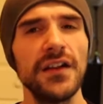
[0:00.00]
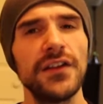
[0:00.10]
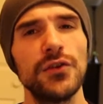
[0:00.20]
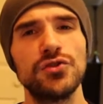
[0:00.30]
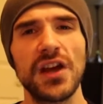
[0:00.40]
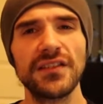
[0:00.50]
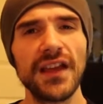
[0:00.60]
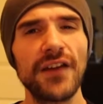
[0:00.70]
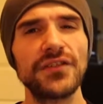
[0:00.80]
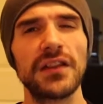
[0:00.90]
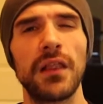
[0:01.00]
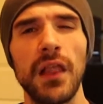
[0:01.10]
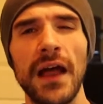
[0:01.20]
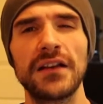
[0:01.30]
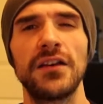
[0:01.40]
you just have to
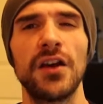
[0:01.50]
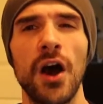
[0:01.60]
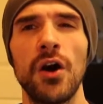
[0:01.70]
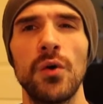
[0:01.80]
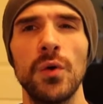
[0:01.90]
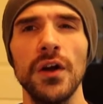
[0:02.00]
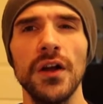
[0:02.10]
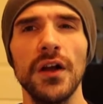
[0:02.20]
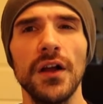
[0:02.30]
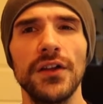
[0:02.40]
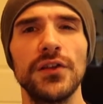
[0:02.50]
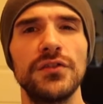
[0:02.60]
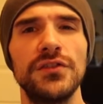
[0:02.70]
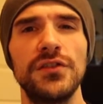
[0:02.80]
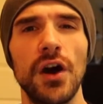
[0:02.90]
let go.
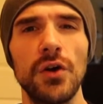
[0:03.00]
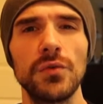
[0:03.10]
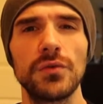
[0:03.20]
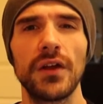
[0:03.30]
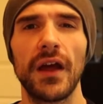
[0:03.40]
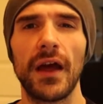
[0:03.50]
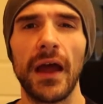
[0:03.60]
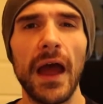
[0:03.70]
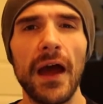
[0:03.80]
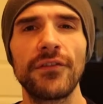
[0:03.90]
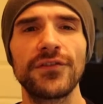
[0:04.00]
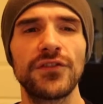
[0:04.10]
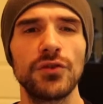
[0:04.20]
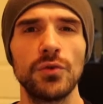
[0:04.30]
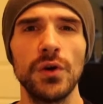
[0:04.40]
You don't have
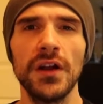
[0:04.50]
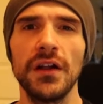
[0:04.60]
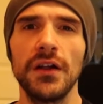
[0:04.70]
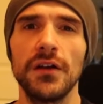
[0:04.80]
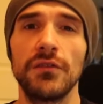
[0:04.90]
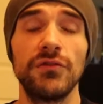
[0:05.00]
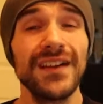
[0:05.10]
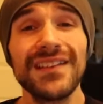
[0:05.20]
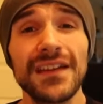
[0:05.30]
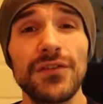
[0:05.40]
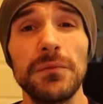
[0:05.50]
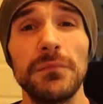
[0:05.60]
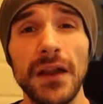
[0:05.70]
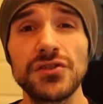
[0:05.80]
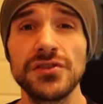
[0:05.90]
to really
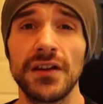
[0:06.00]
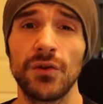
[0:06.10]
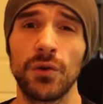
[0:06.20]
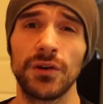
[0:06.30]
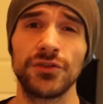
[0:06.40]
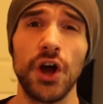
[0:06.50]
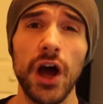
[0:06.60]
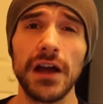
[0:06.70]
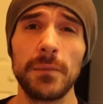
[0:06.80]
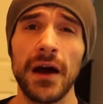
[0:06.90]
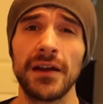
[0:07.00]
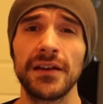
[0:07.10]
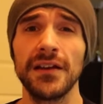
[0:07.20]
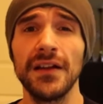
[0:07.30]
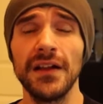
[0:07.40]
even mention it or talk about
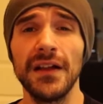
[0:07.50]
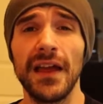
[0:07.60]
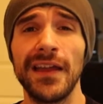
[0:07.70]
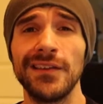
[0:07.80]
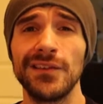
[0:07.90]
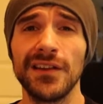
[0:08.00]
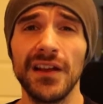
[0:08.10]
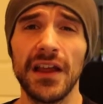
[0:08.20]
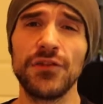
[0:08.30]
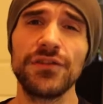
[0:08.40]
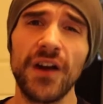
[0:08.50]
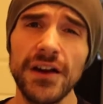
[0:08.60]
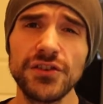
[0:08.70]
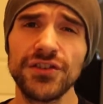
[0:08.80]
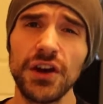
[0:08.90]
it. And if you
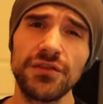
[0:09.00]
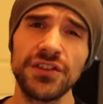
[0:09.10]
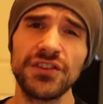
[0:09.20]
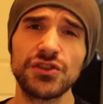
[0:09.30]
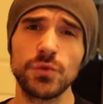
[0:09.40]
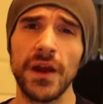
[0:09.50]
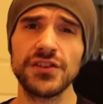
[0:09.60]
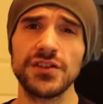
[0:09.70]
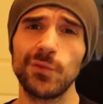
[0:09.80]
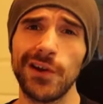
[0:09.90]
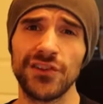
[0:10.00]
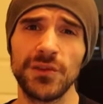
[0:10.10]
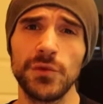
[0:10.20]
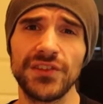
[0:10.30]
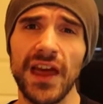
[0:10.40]
find yourself in a situation where
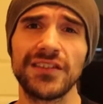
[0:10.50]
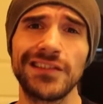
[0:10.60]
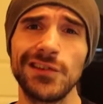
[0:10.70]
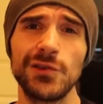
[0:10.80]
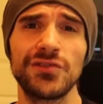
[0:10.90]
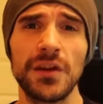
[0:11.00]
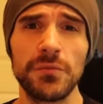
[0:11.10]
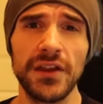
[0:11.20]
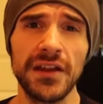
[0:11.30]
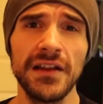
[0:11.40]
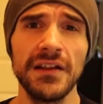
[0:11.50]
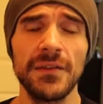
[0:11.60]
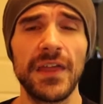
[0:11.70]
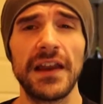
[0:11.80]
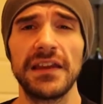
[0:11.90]
someone's asking you to do something
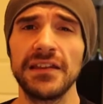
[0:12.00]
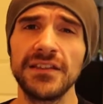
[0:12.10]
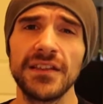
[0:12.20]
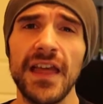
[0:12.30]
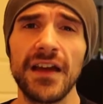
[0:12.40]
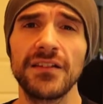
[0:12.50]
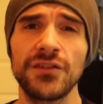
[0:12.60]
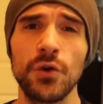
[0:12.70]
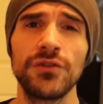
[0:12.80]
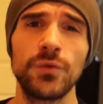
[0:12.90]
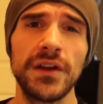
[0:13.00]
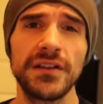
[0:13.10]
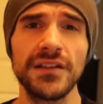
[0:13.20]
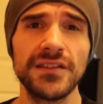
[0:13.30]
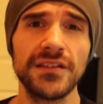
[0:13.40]
that is in that zone of
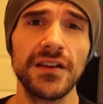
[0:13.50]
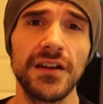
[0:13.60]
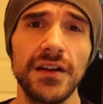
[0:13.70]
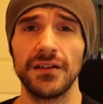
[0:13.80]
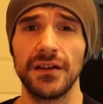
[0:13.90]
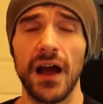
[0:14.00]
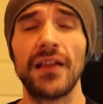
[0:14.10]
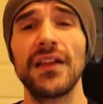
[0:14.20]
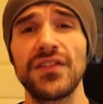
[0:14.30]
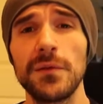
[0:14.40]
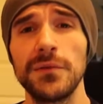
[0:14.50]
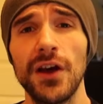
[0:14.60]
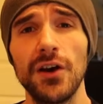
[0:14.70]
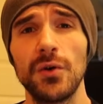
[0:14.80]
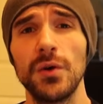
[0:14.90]
weakness, I let them
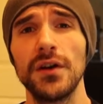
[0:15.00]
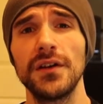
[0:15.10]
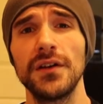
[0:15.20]
know